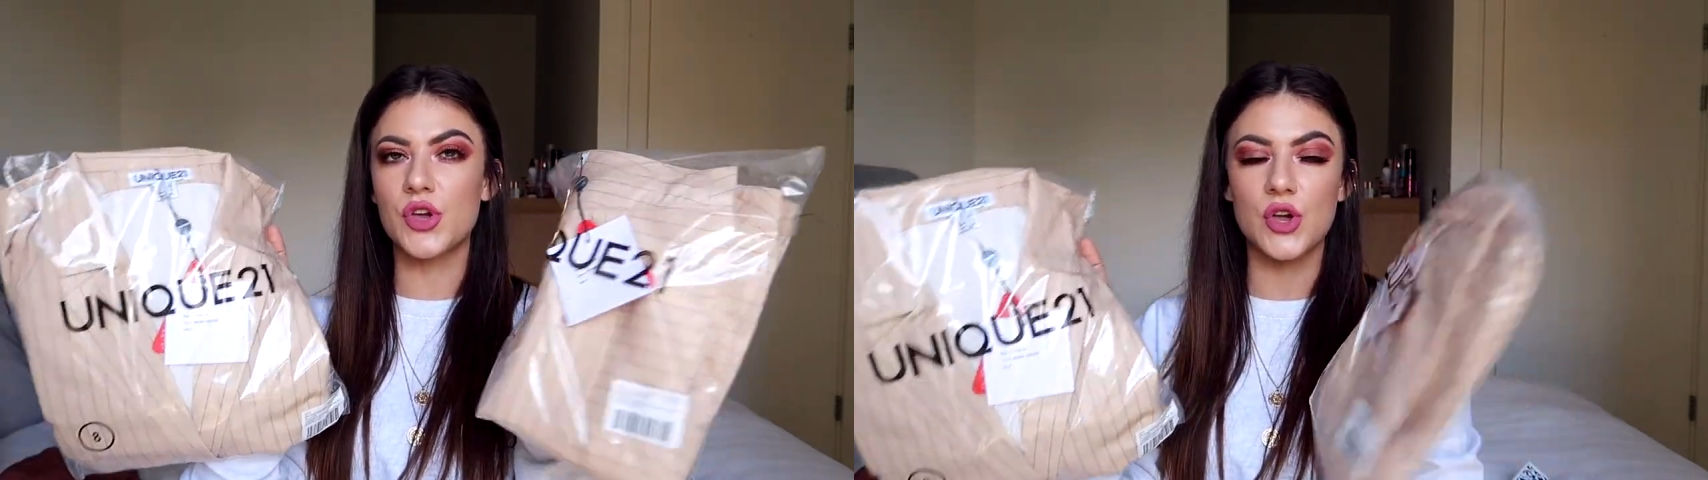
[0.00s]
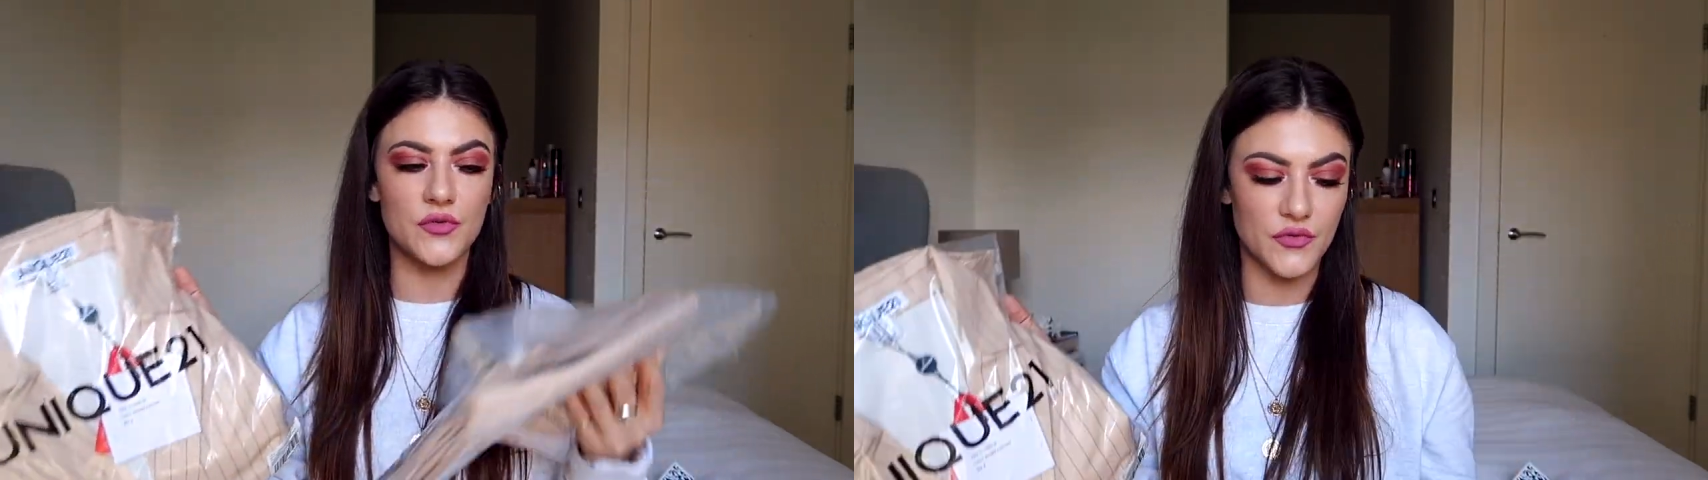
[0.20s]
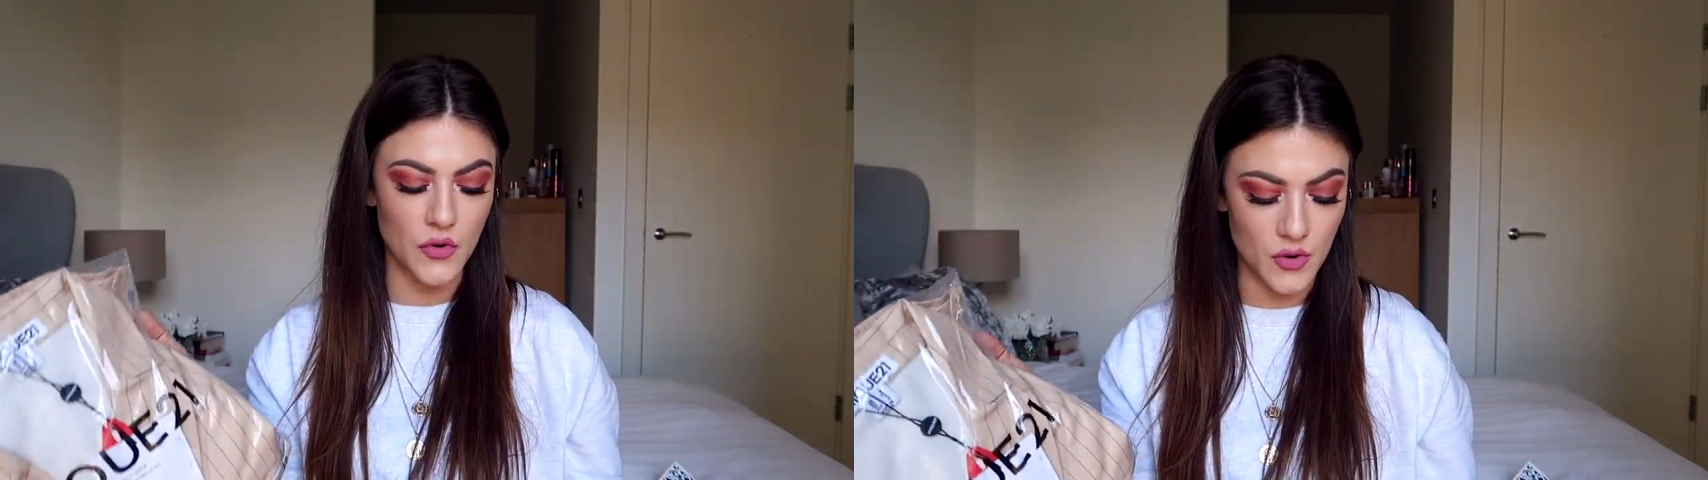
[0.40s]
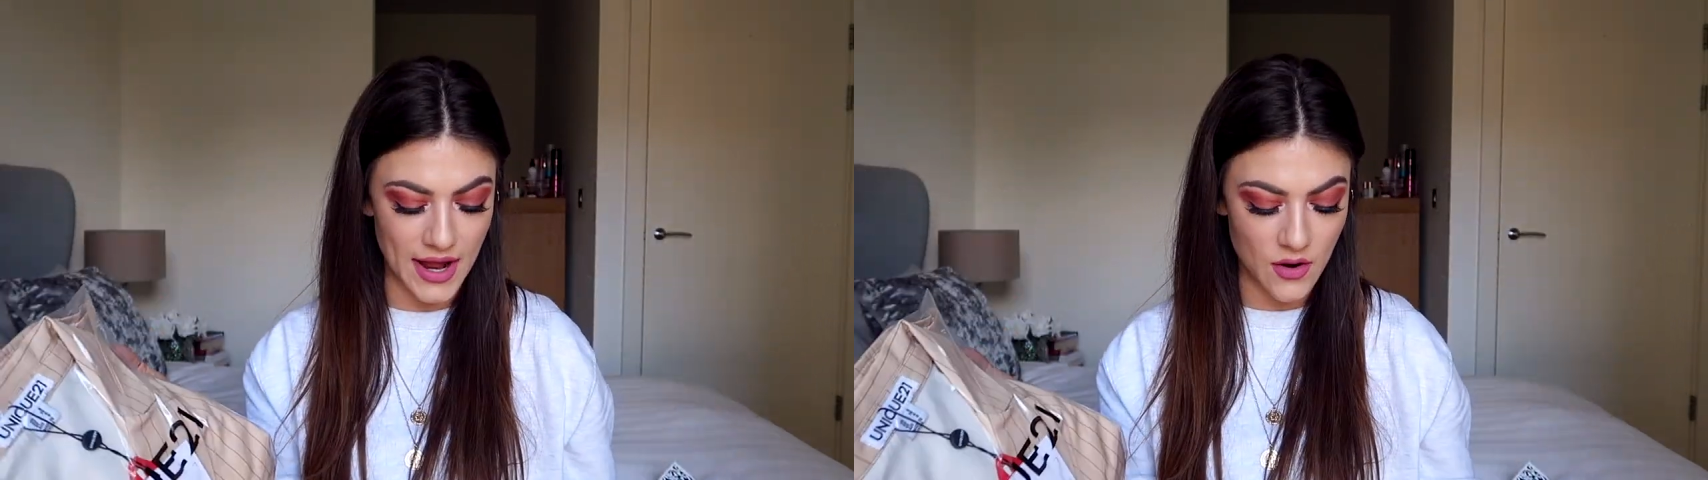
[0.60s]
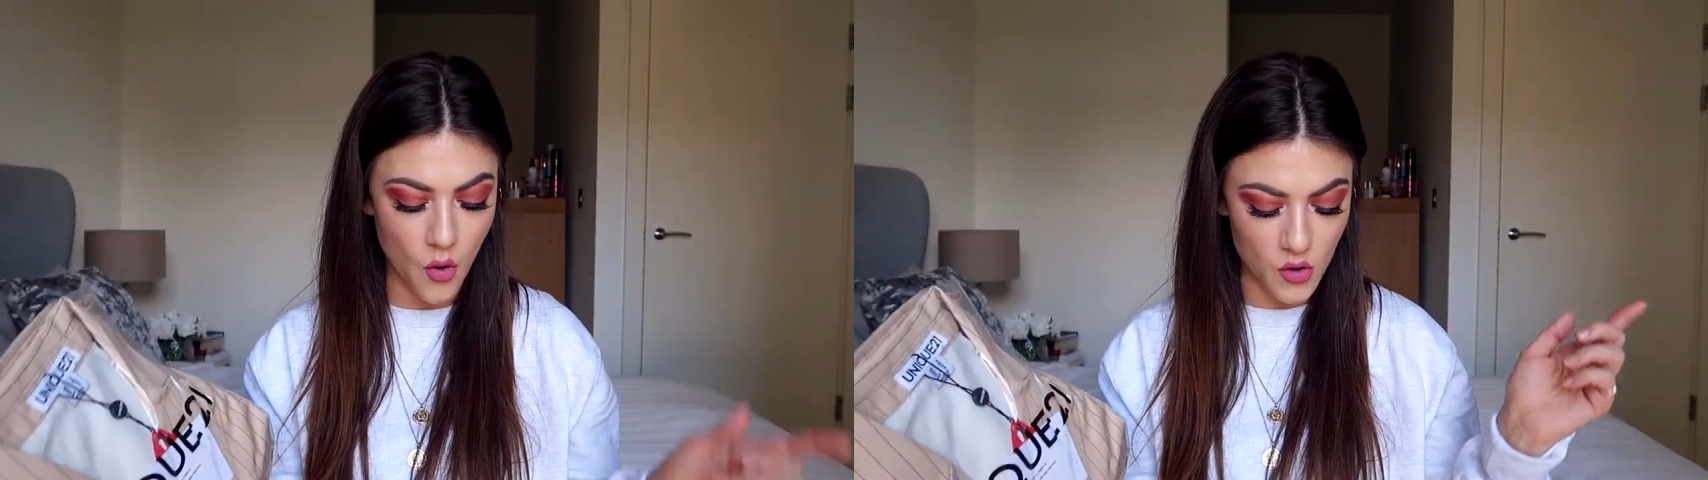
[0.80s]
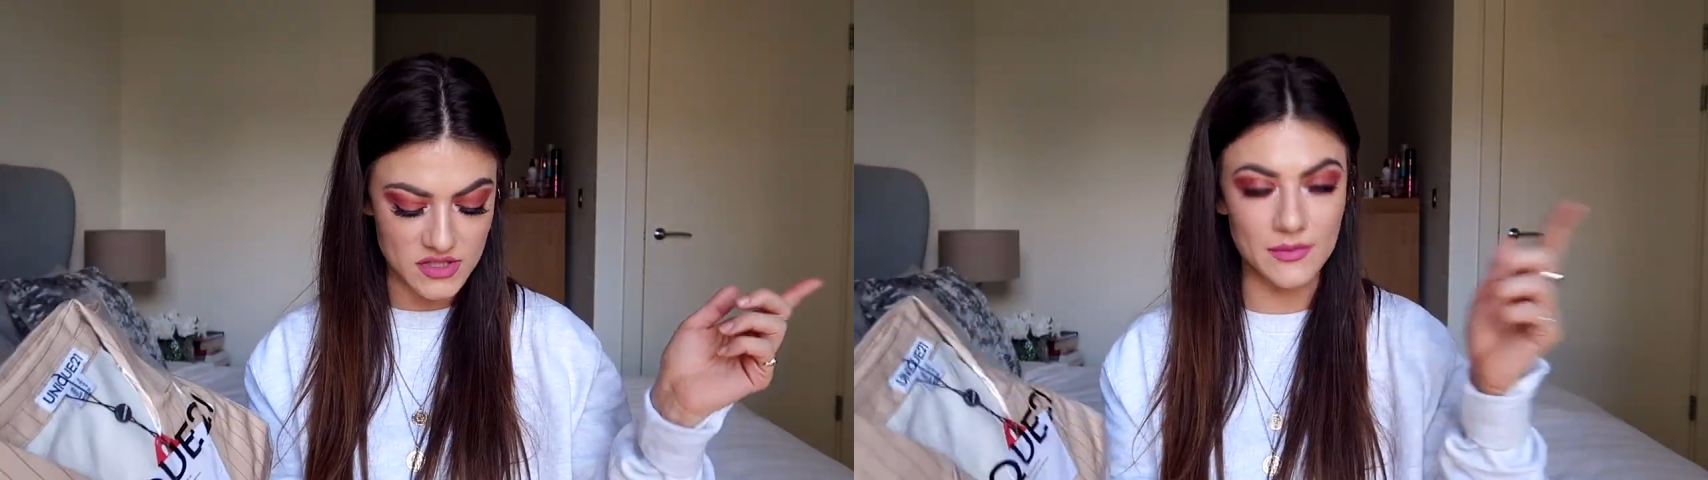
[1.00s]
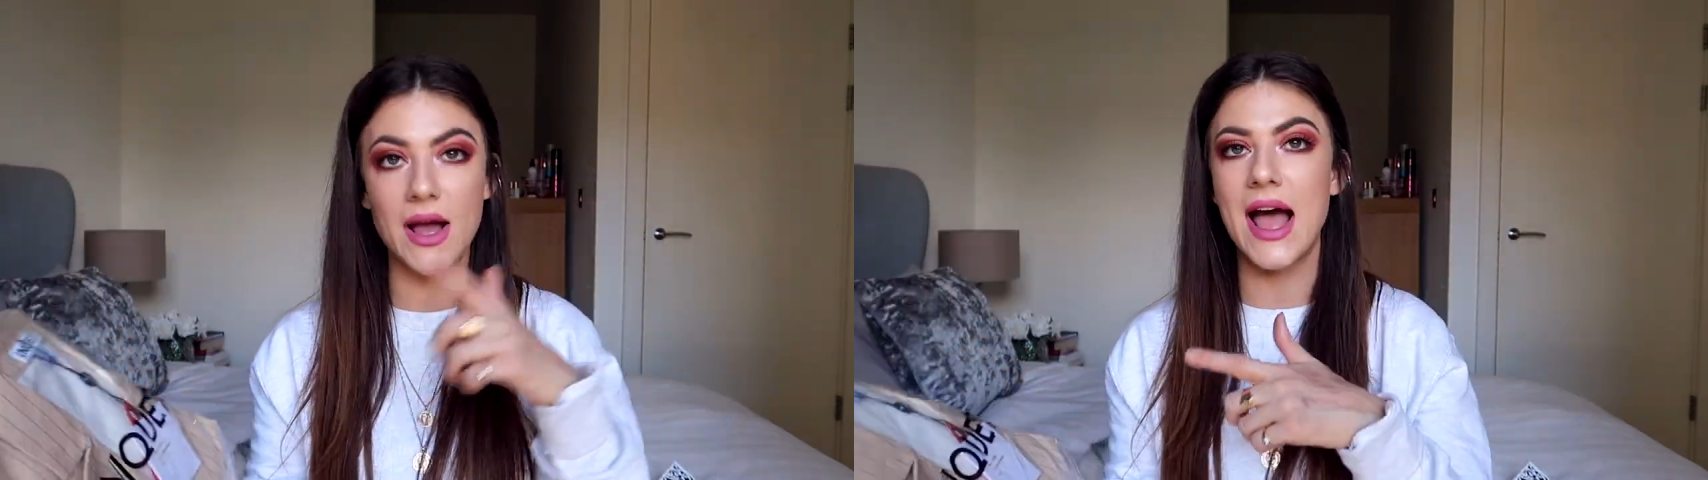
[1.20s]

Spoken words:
cute for like autumn